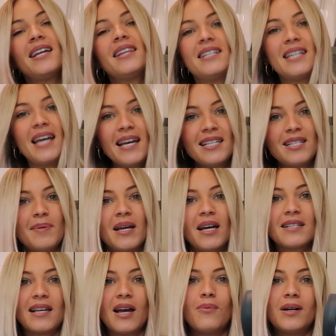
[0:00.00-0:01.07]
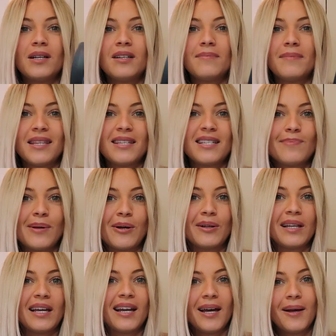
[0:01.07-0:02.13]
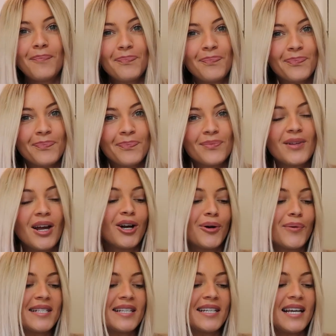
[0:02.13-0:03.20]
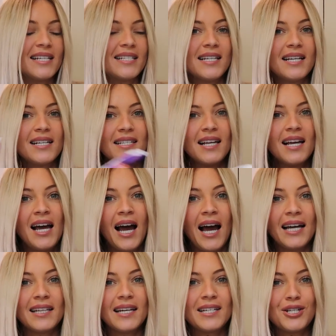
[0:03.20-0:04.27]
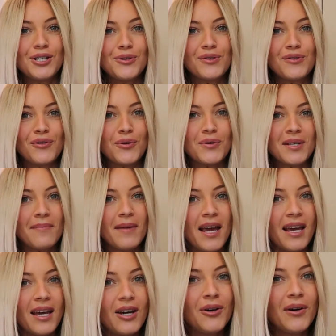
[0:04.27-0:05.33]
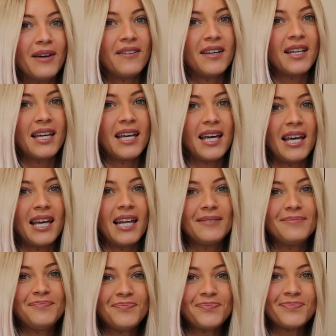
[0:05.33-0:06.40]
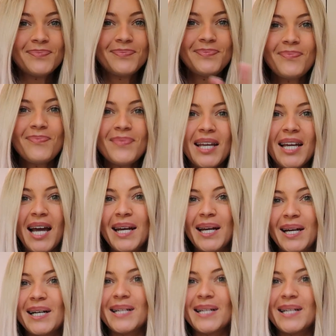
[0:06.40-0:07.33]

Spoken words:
the taste, because I will admit the spirulina, not always the tastiest, I like to use frozen mango. I feel like it kind of